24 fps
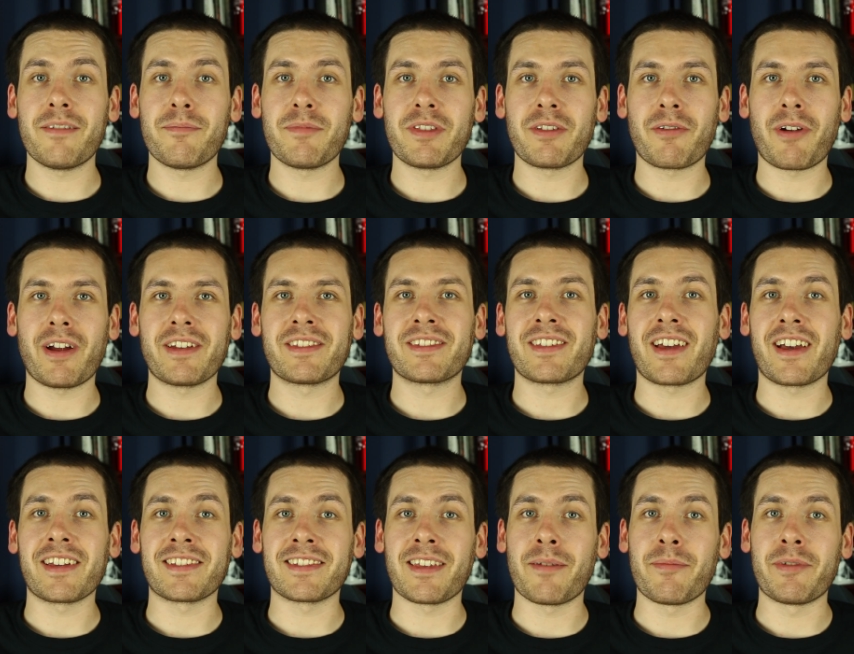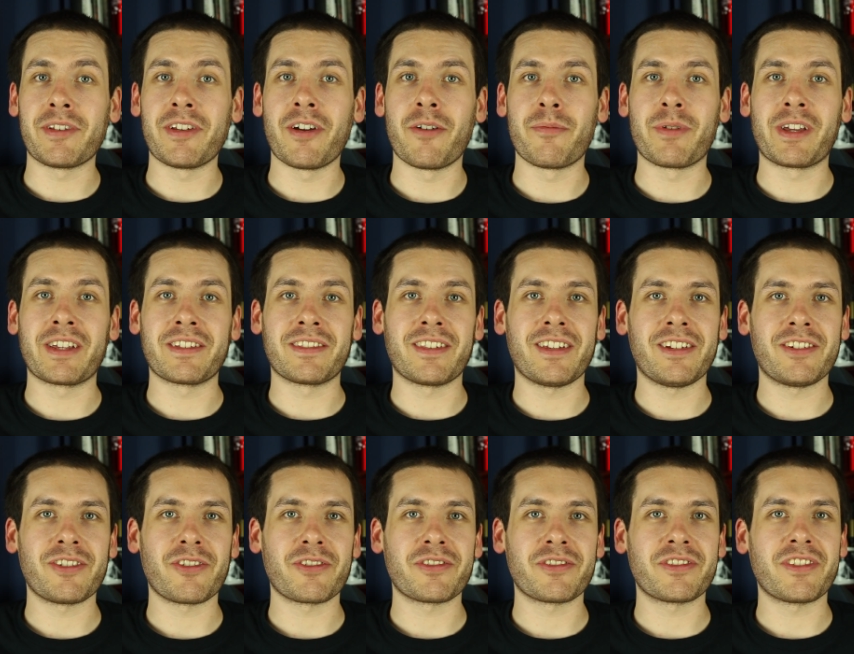come in the right size, let me know, because these
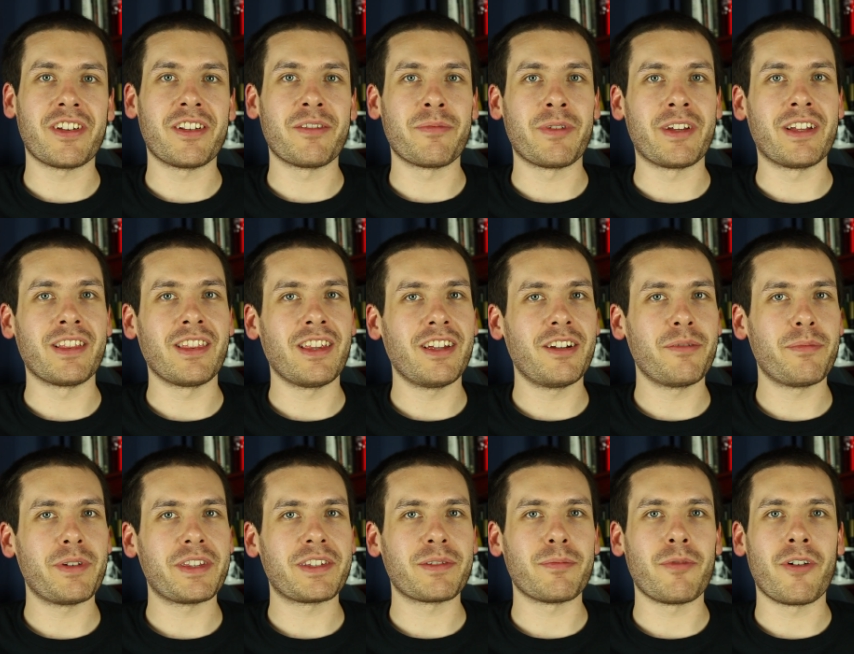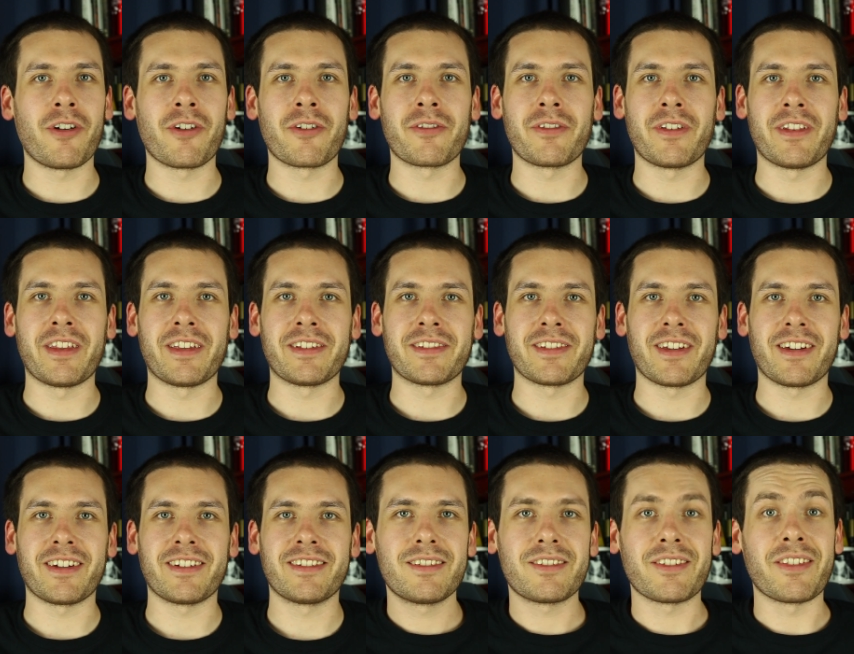shirts tend to be a little bit smaller than they
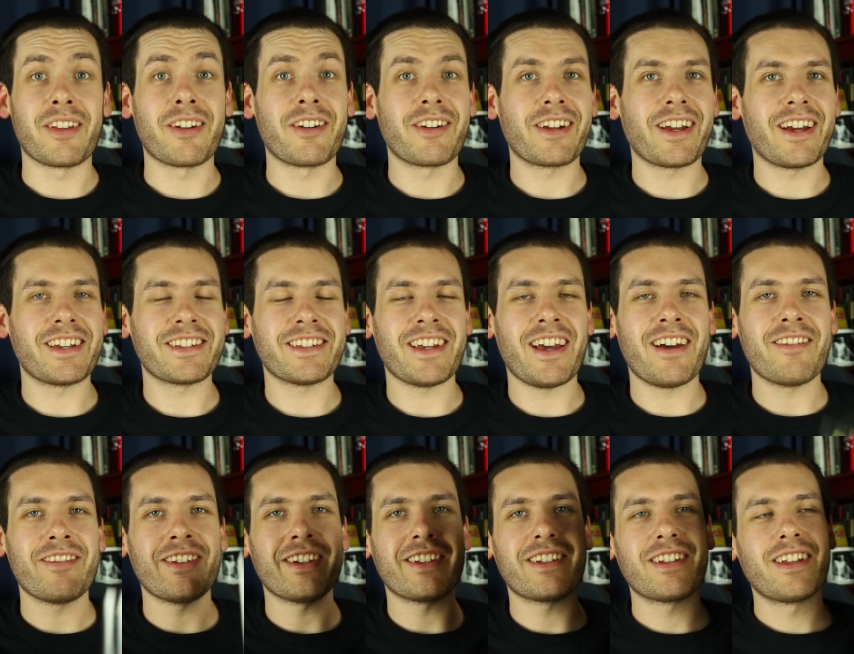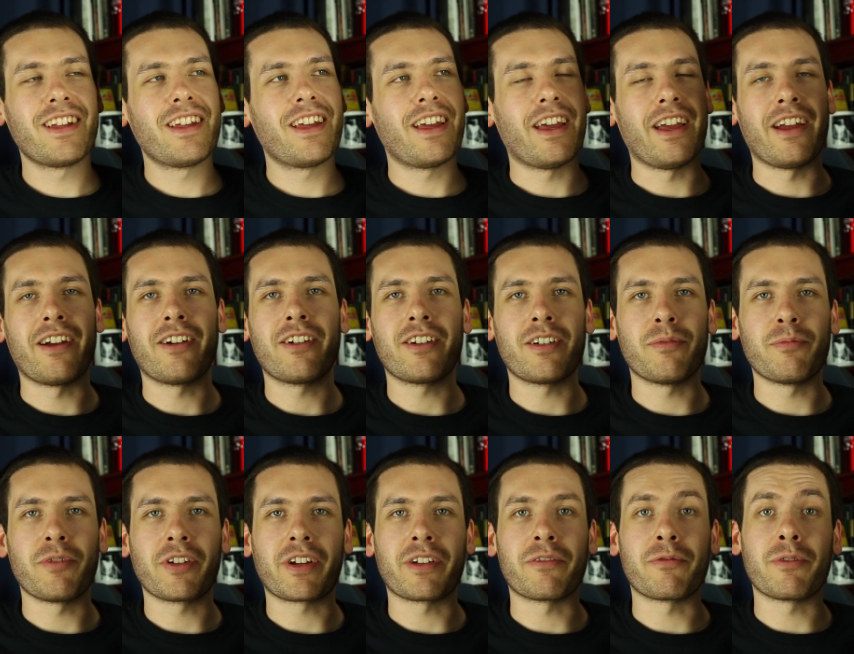say. So there you guys have it. Aaron, I'm
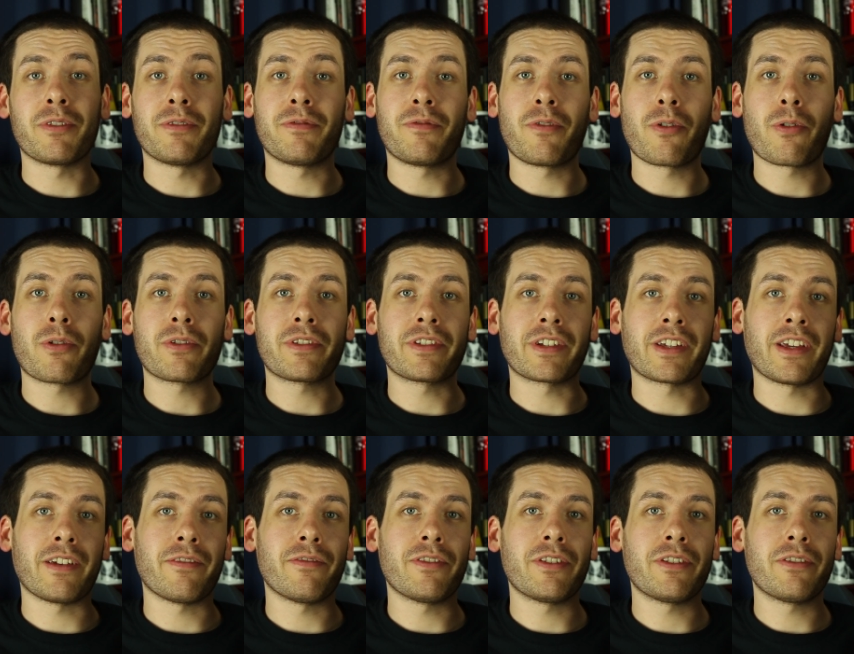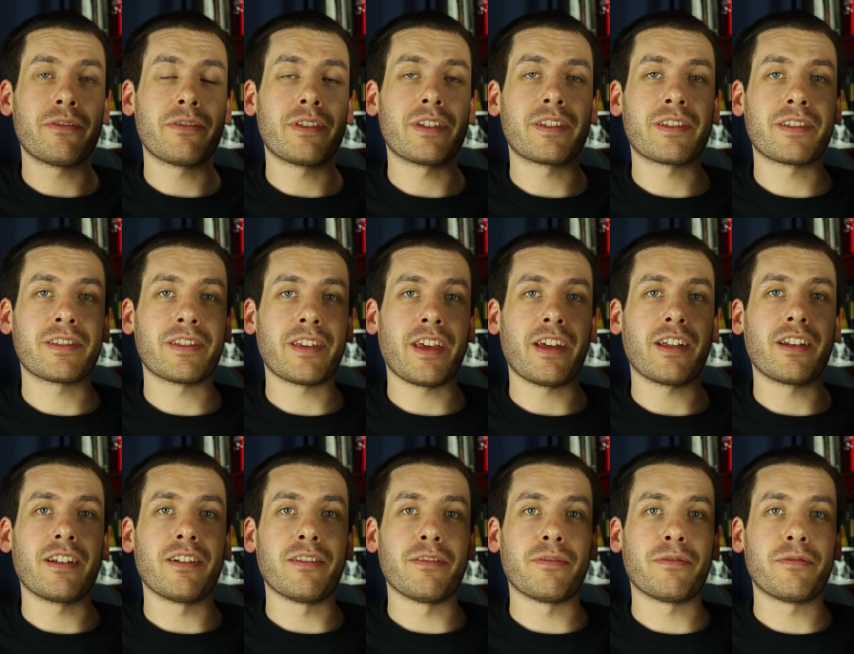looking real forward to giving you this set
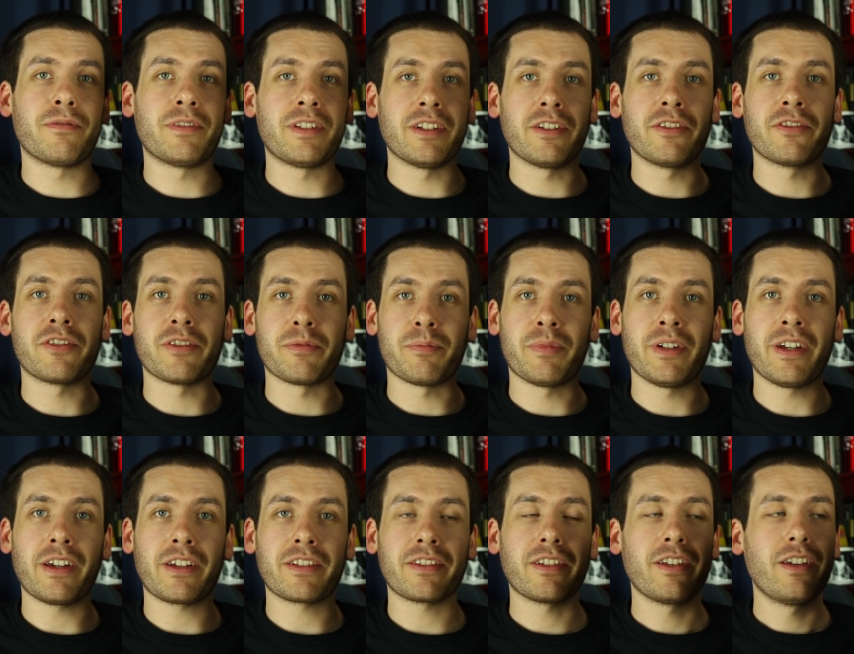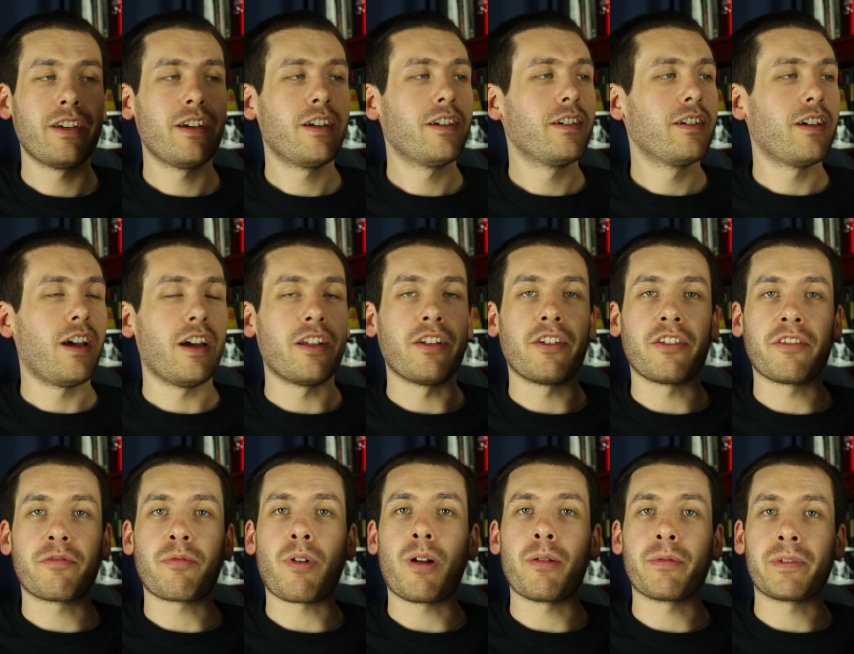of Dyligent picks. I know
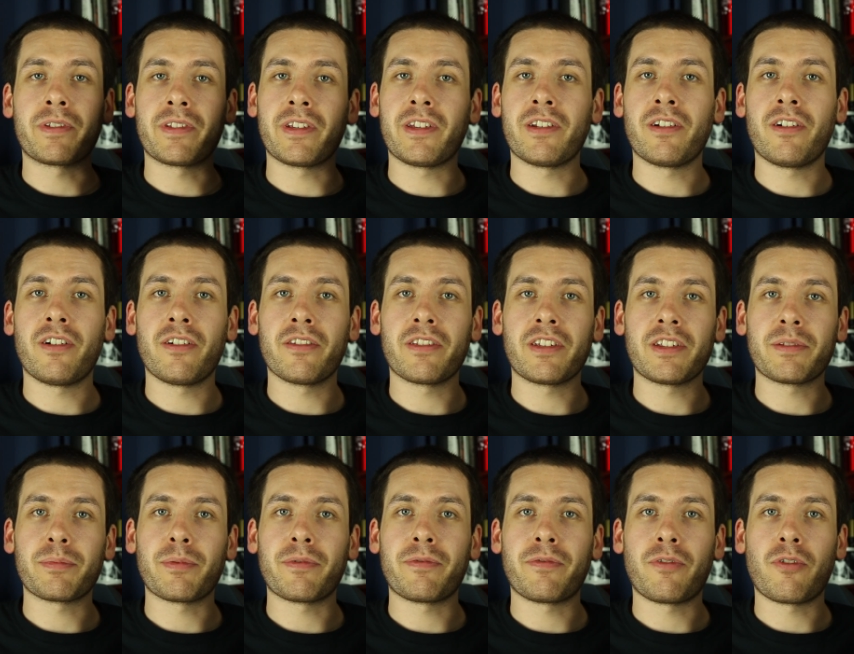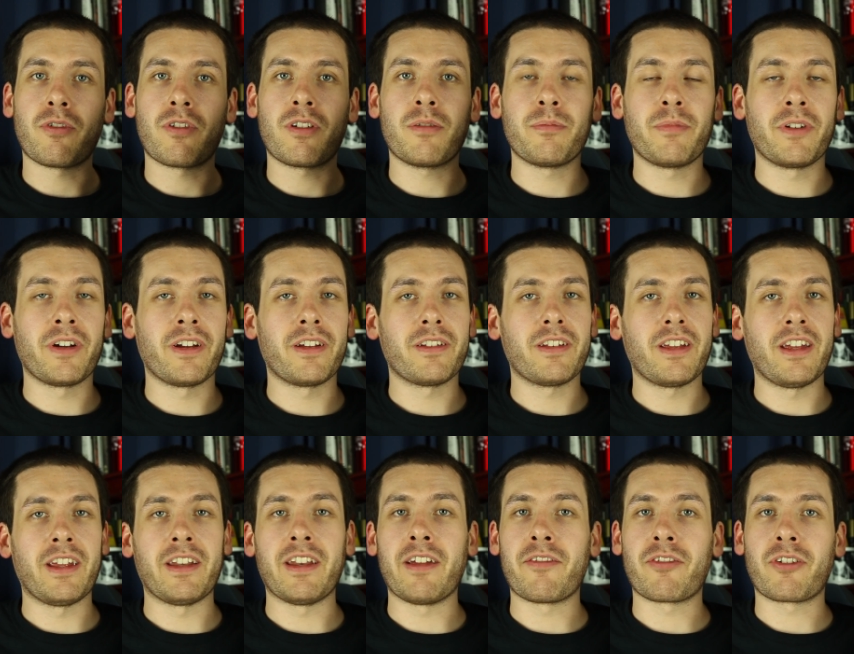you've probably seen all of these before, but
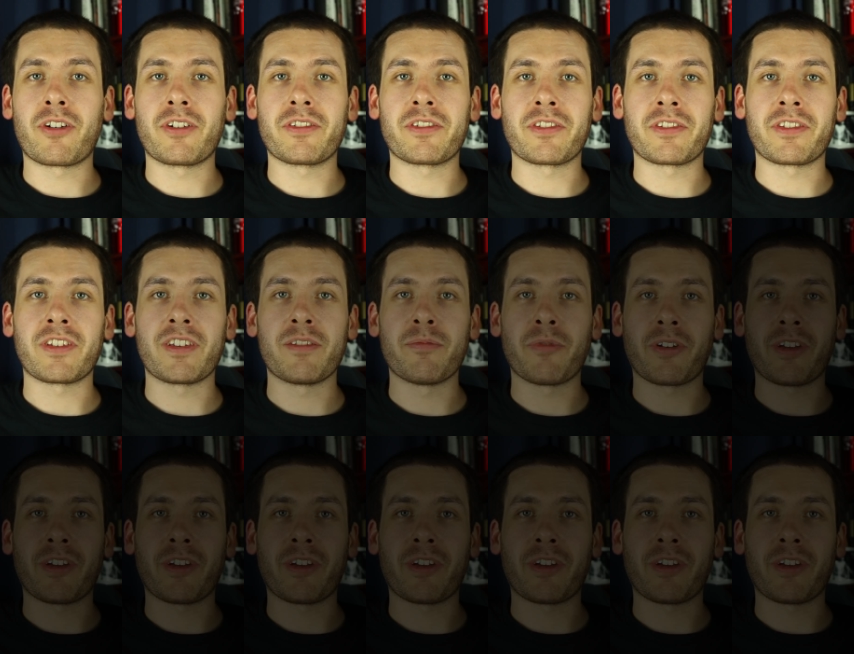it never hurts to see them